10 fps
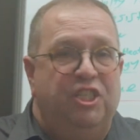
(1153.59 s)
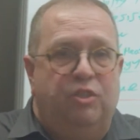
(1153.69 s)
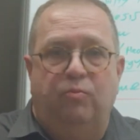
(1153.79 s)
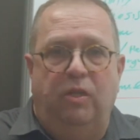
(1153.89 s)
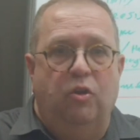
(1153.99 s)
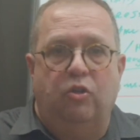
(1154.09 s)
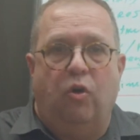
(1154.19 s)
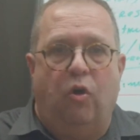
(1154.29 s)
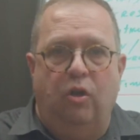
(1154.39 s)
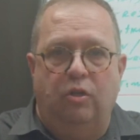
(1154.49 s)
Just will
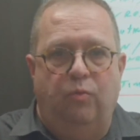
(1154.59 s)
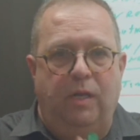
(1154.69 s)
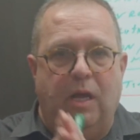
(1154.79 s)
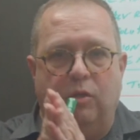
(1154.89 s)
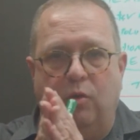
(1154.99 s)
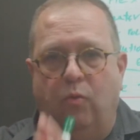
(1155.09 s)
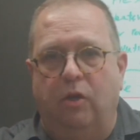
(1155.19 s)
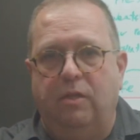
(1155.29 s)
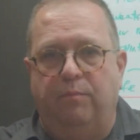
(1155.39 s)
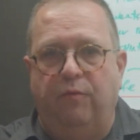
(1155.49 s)
not hold without the
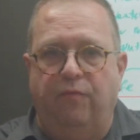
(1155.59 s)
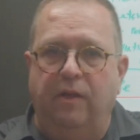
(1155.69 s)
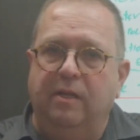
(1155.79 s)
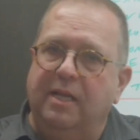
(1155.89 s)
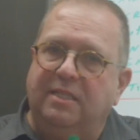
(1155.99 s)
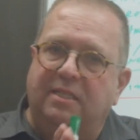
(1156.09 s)
waterproofing.